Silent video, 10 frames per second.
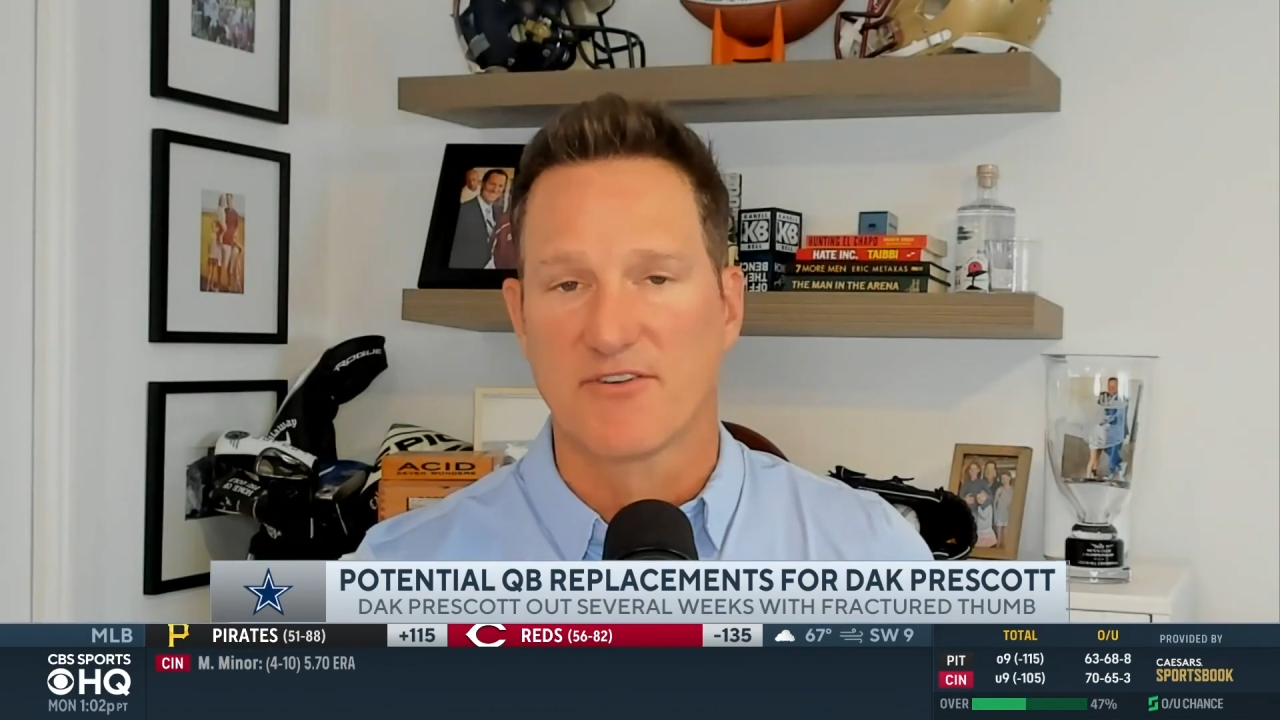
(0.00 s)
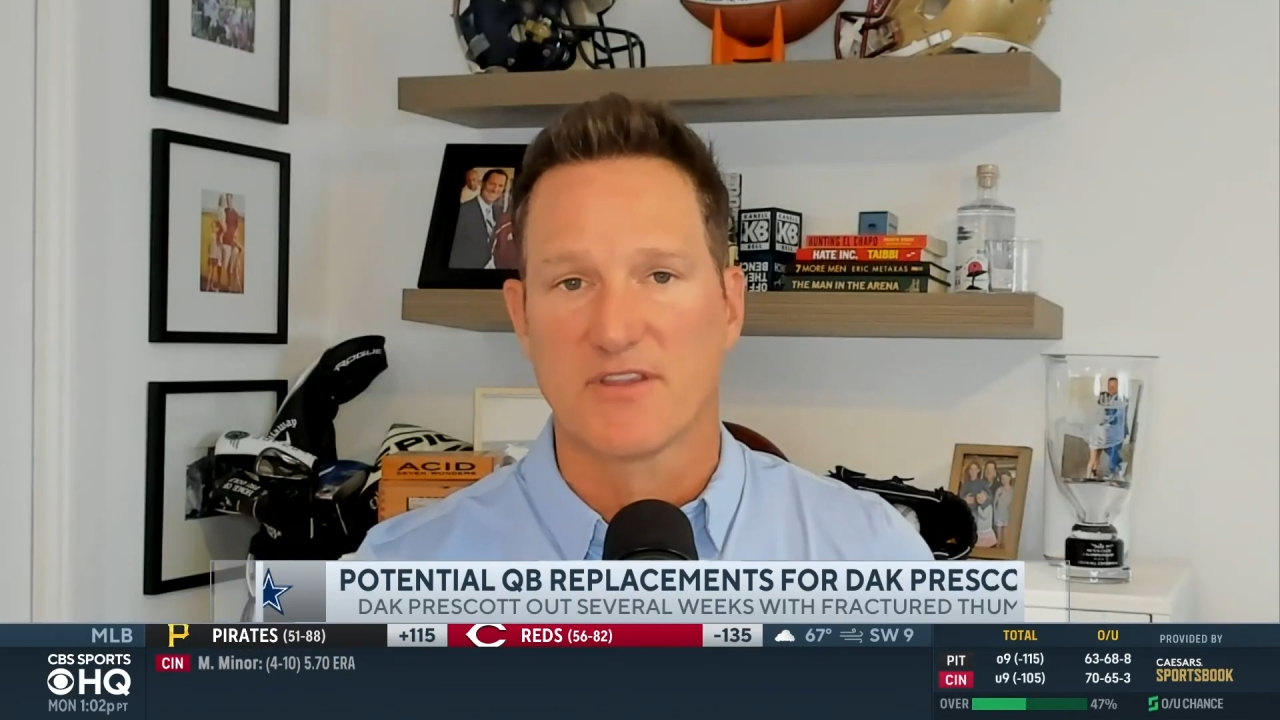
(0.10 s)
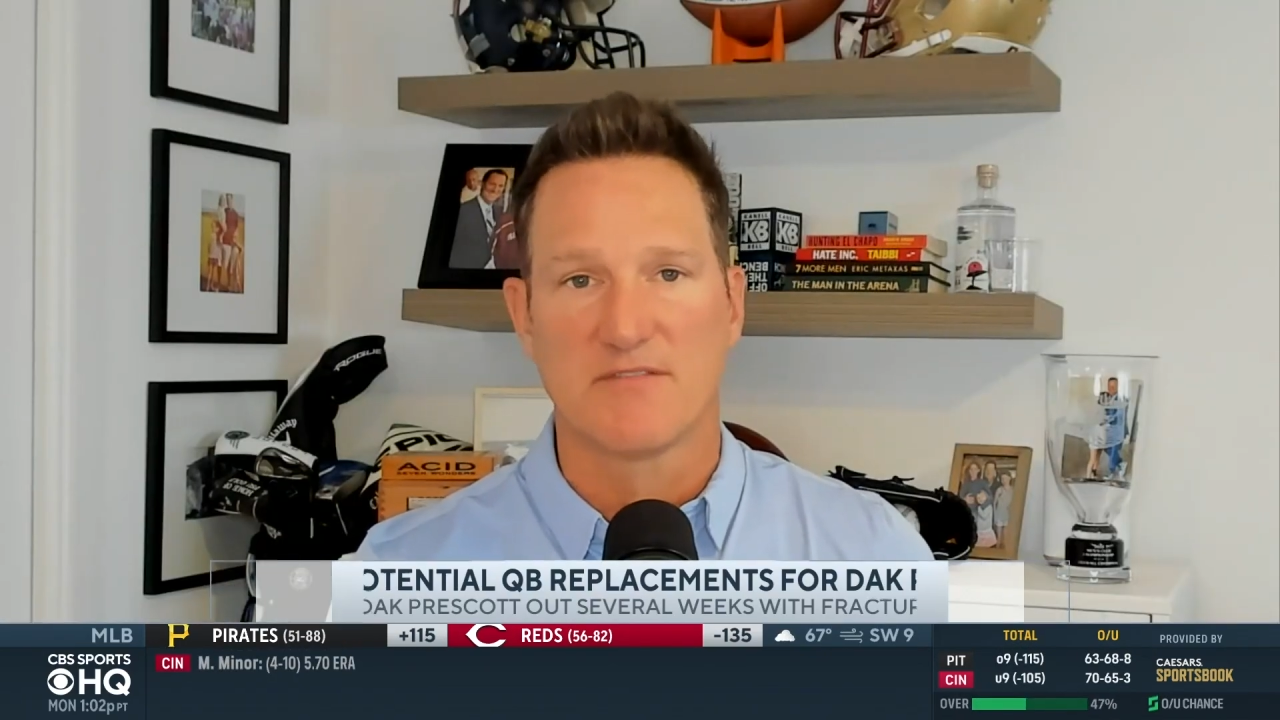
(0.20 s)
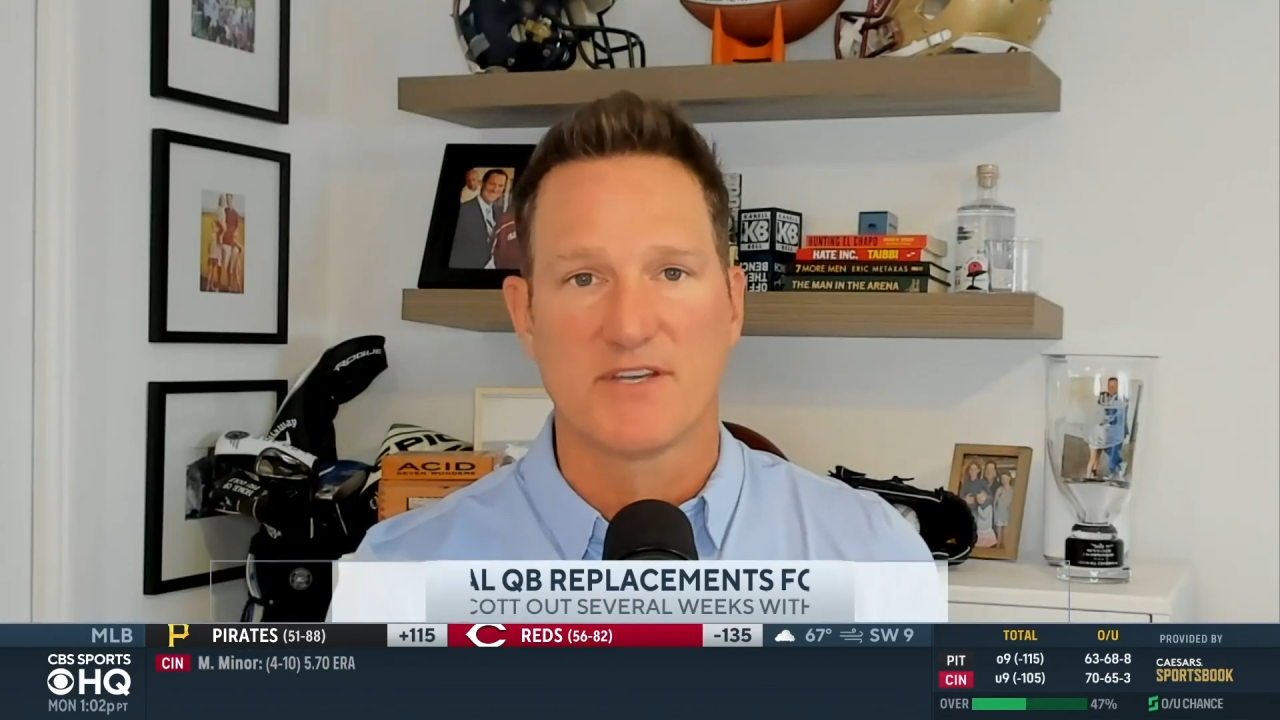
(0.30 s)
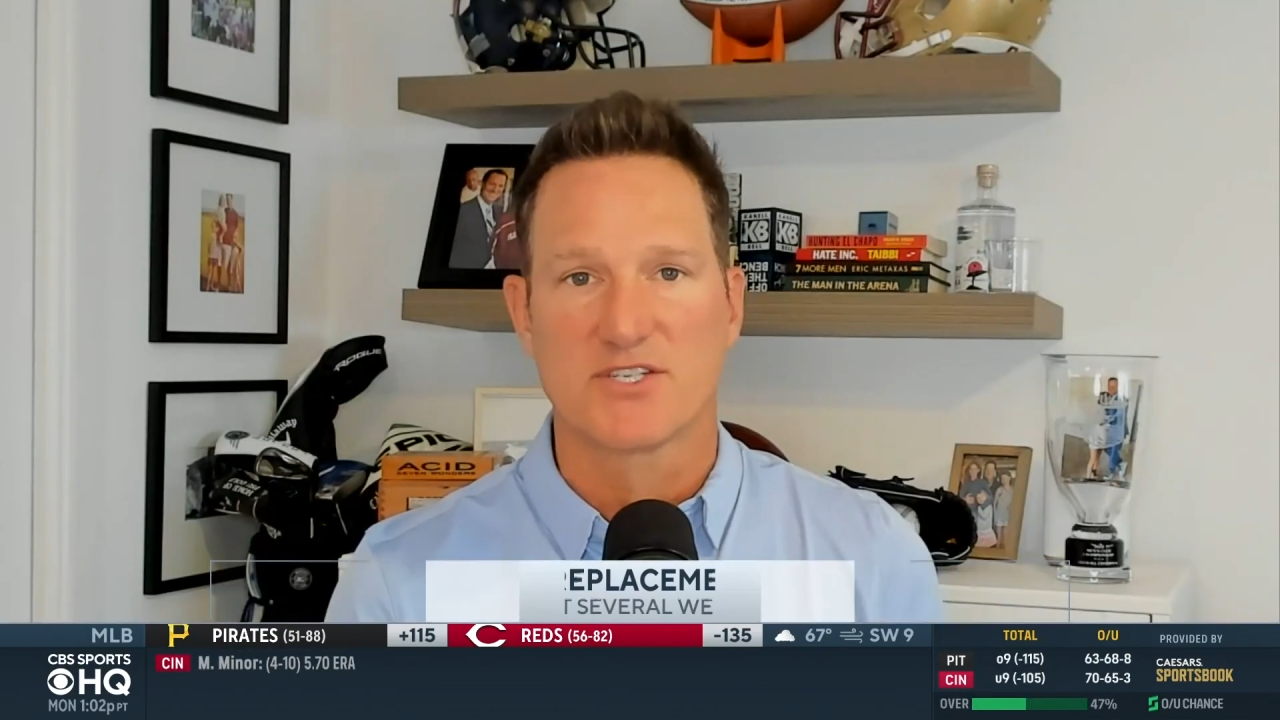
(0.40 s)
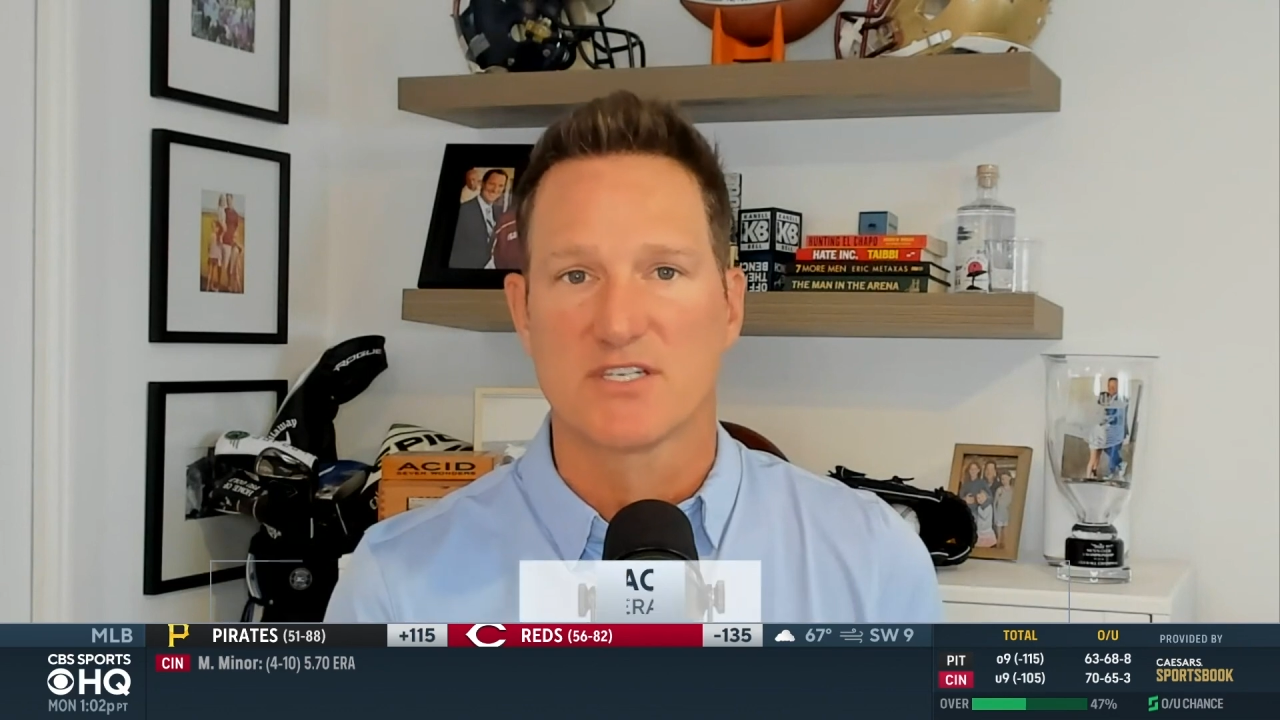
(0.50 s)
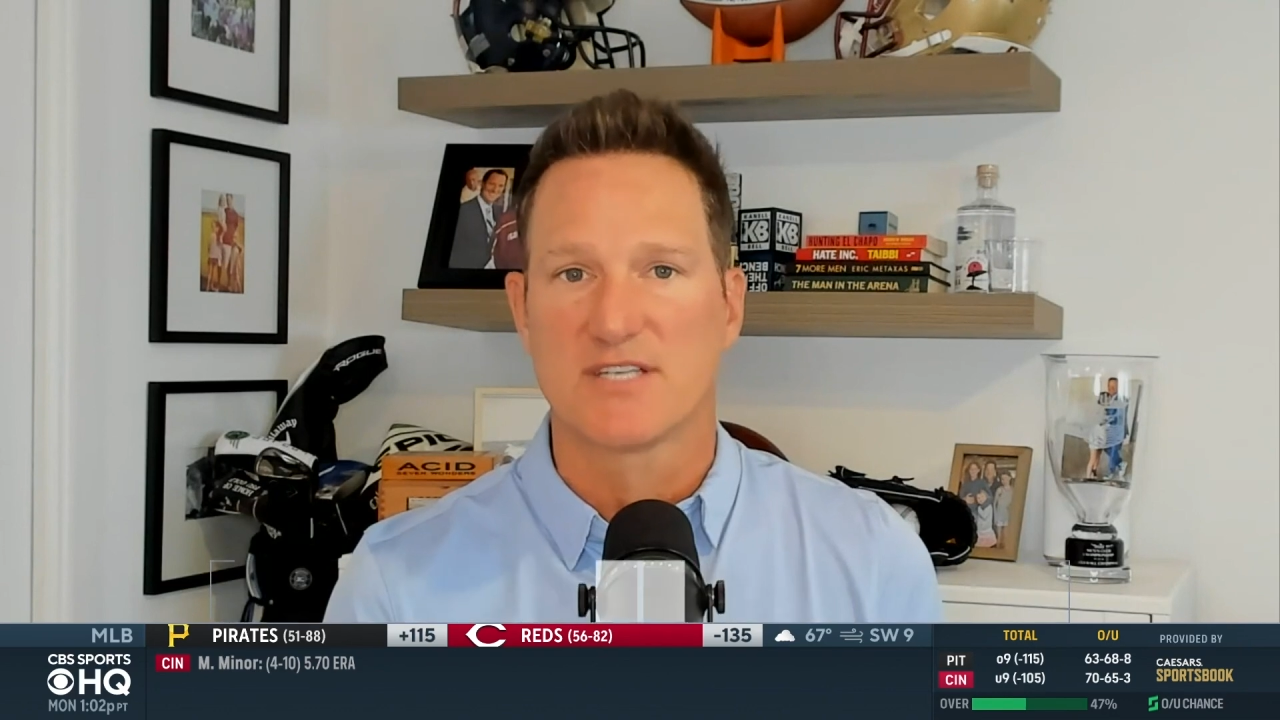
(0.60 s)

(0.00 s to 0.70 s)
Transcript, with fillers: the division